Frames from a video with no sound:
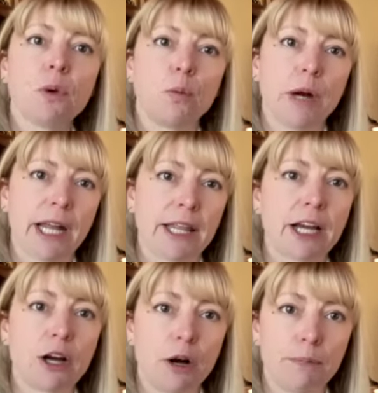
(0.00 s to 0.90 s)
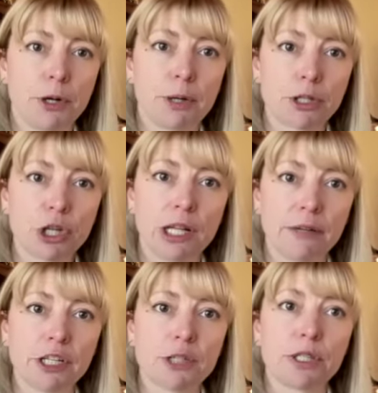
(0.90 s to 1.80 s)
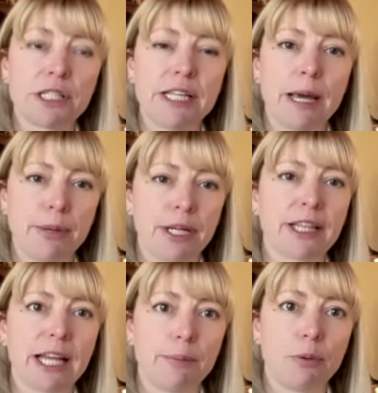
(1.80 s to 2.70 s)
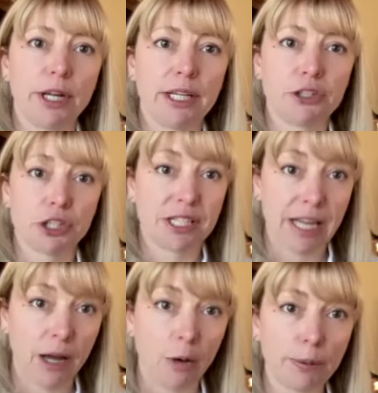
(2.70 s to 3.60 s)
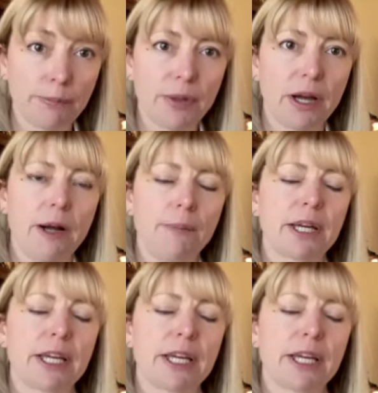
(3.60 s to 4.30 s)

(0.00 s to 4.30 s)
I think pretty much all of us would step in at that point just to help a kid.